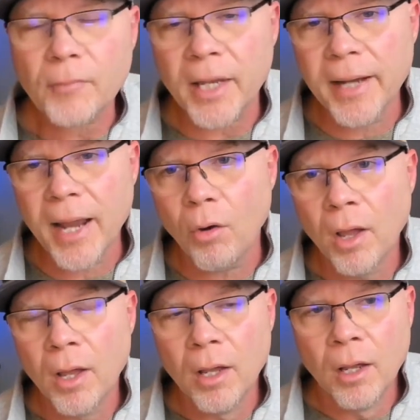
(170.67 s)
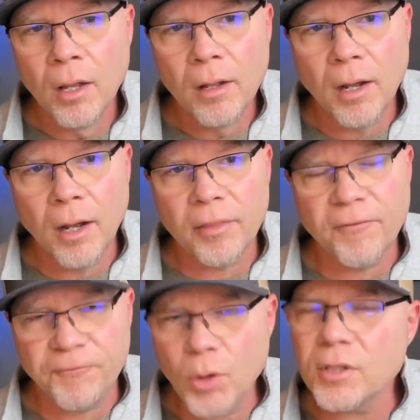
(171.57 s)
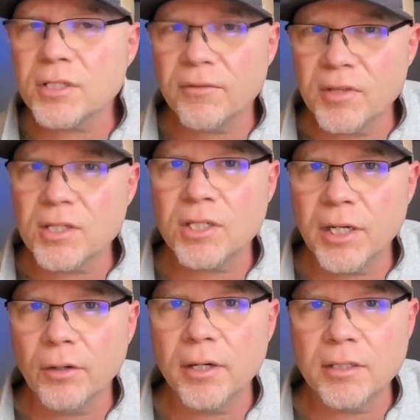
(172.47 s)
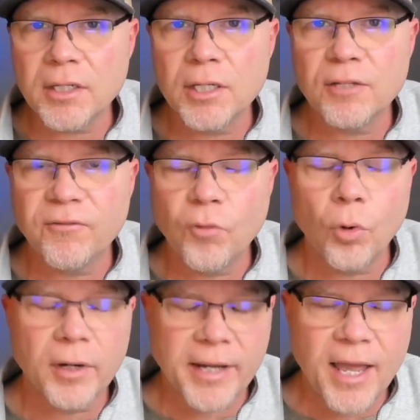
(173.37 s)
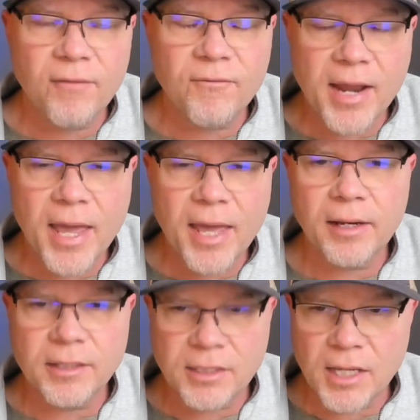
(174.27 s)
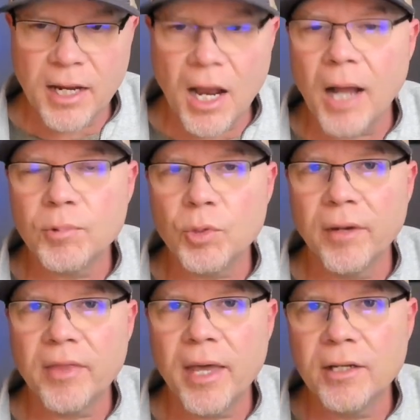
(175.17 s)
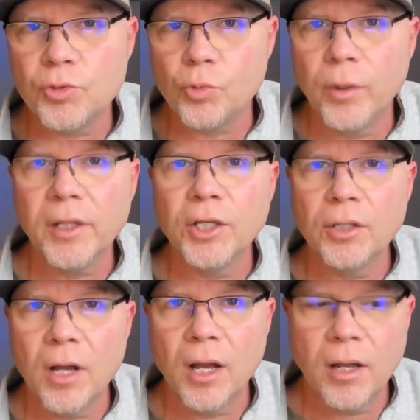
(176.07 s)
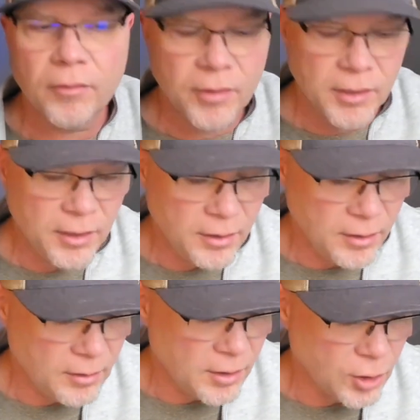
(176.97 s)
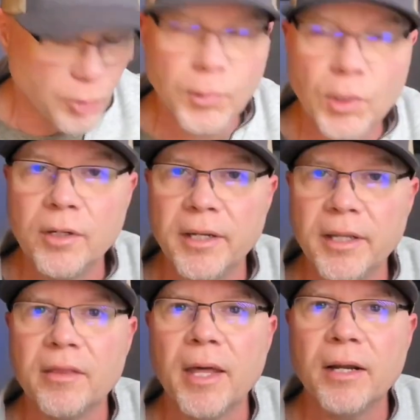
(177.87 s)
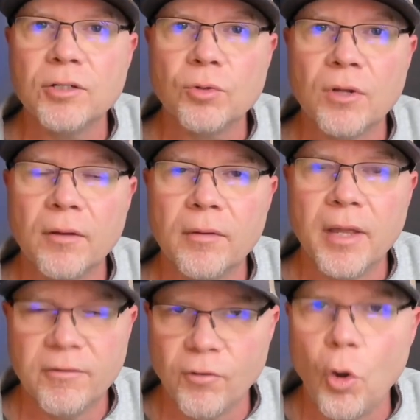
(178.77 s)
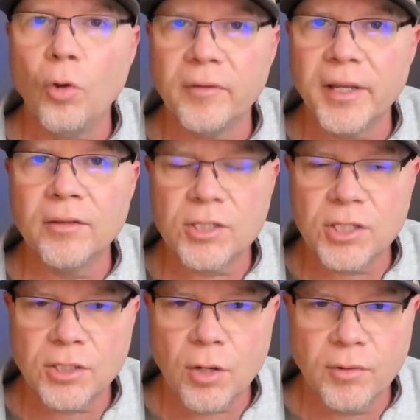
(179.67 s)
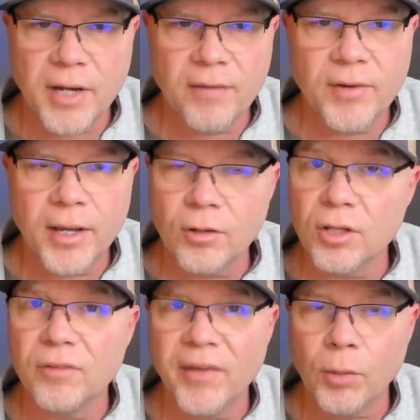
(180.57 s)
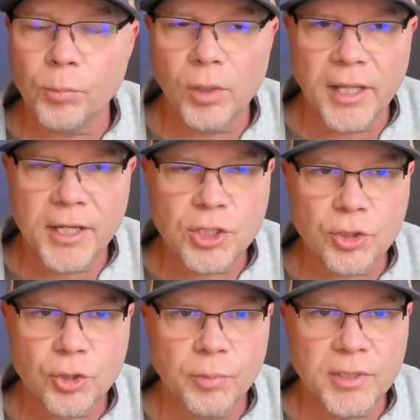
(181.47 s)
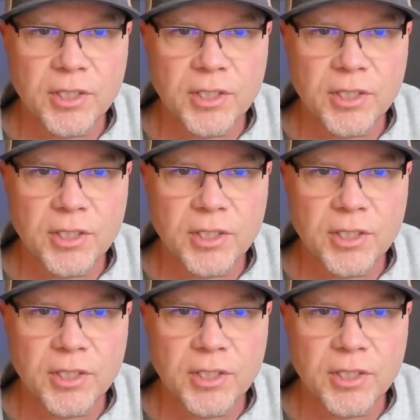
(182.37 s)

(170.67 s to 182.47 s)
Now, the focus of this series is for DevNet and SecOps, right? That is really the community that is involved in the Cisco DevNet or the developer relations group at